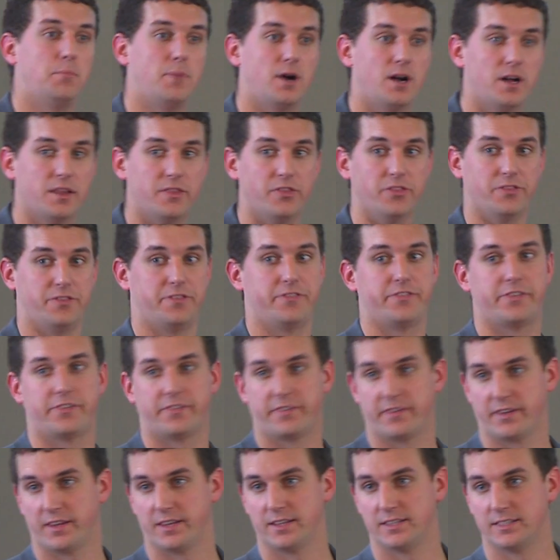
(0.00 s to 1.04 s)

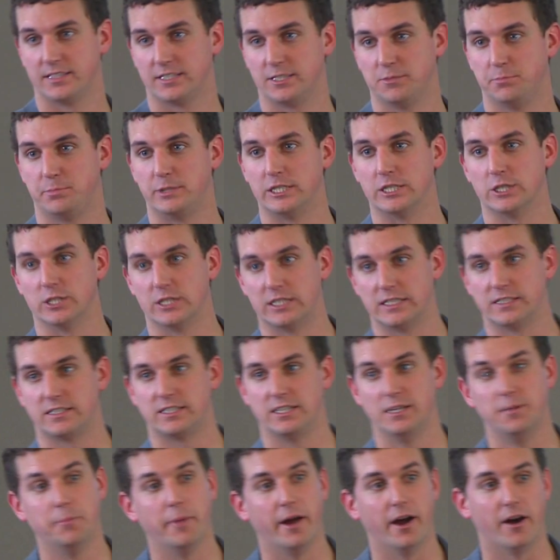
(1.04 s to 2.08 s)
months to build
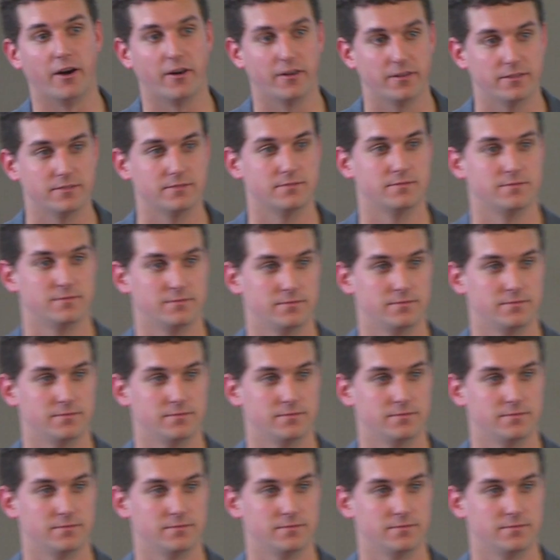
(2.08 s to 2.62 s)
this email.